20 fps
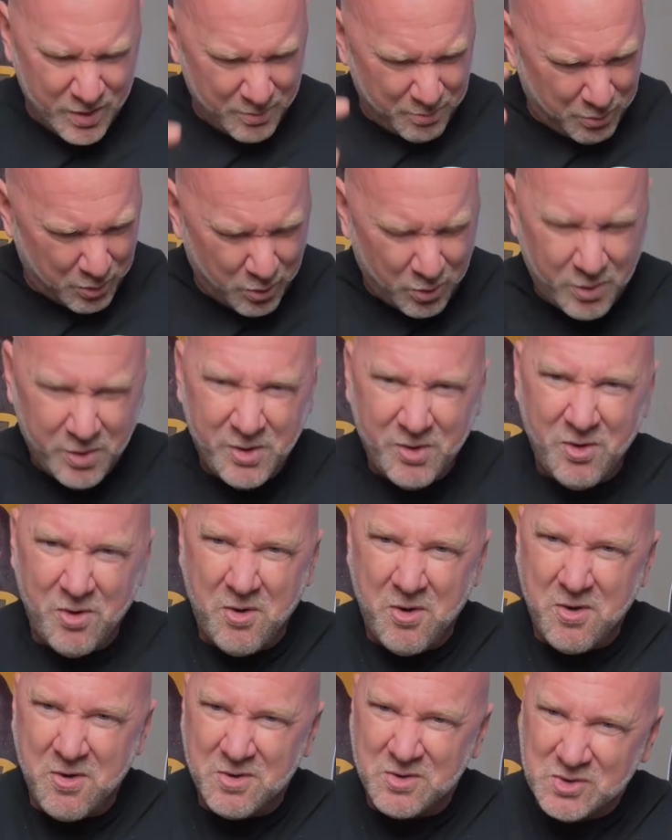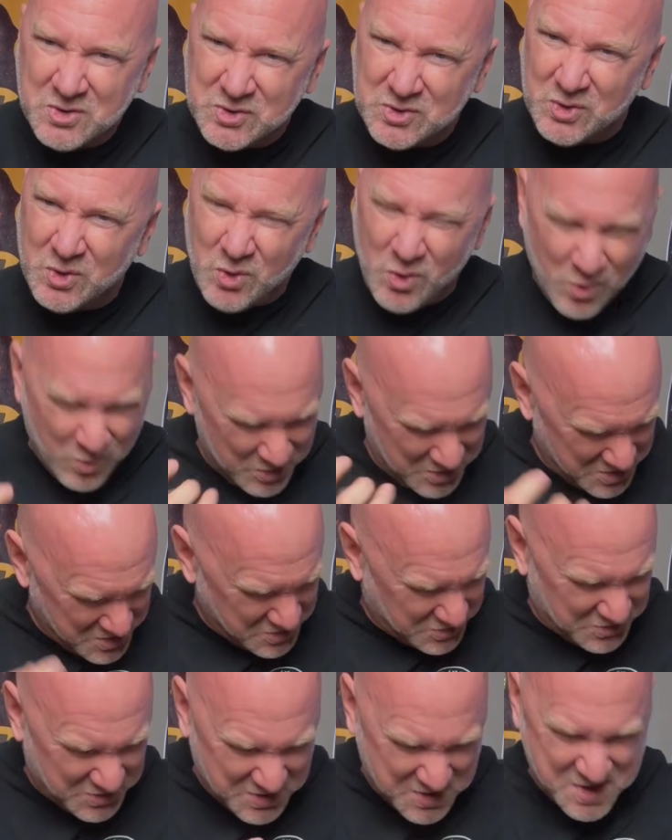pouring our heart and soul
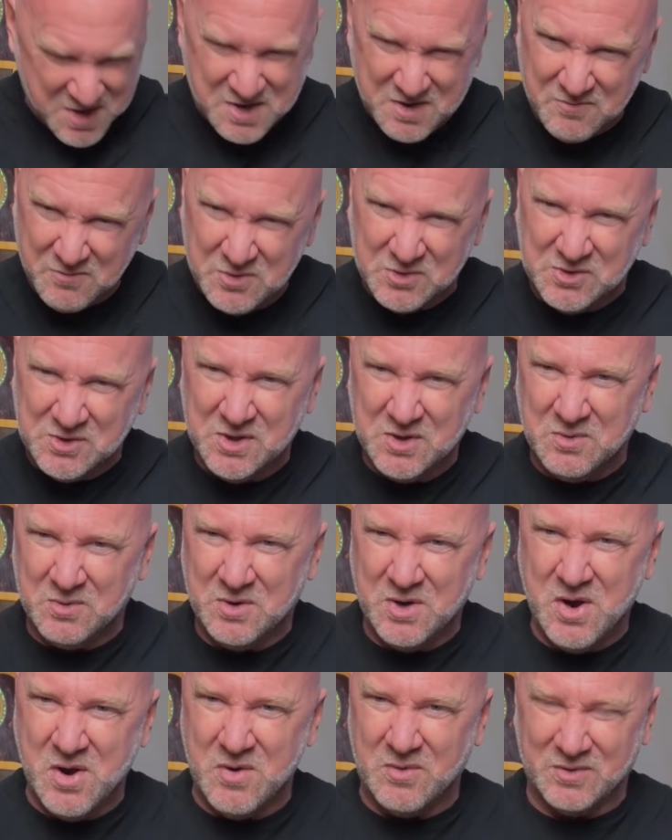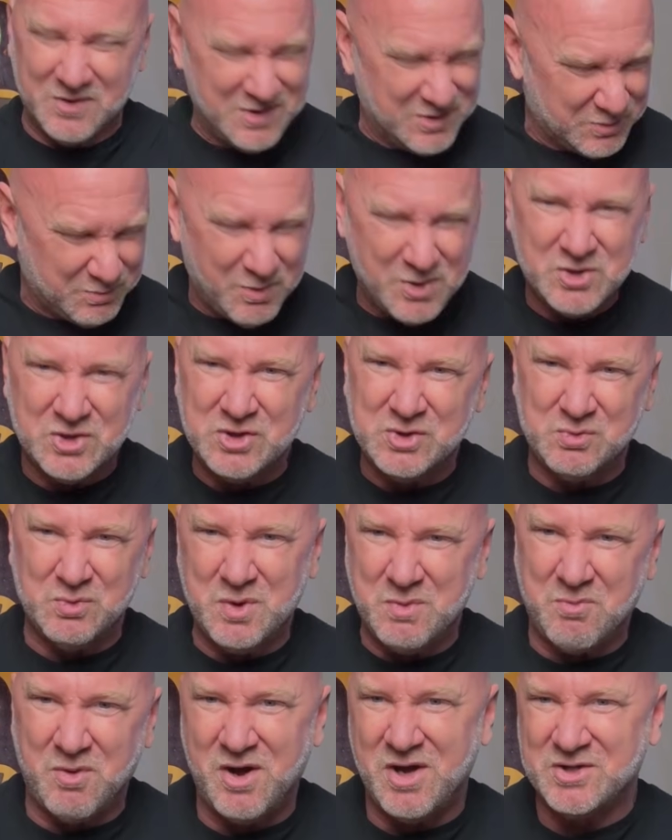into every single note as much as we
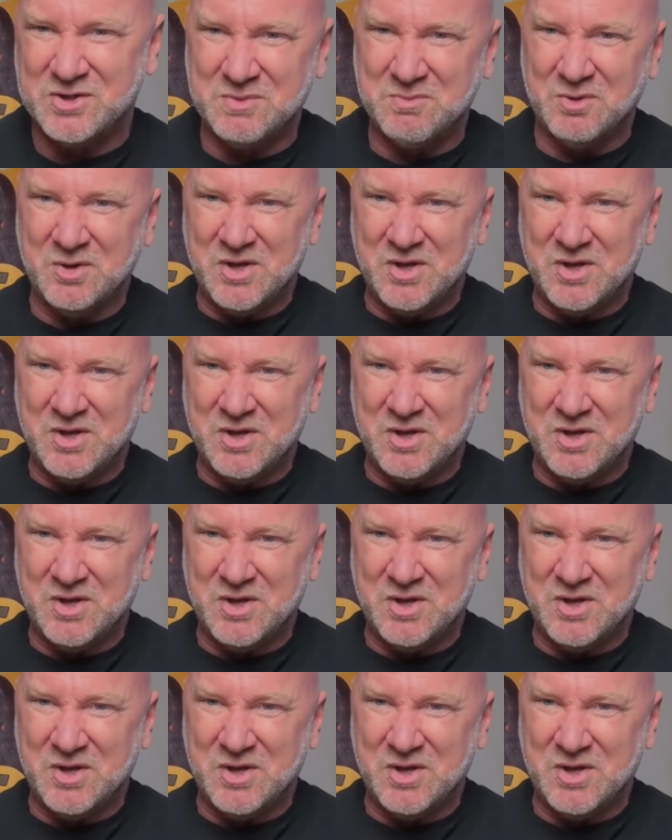possibly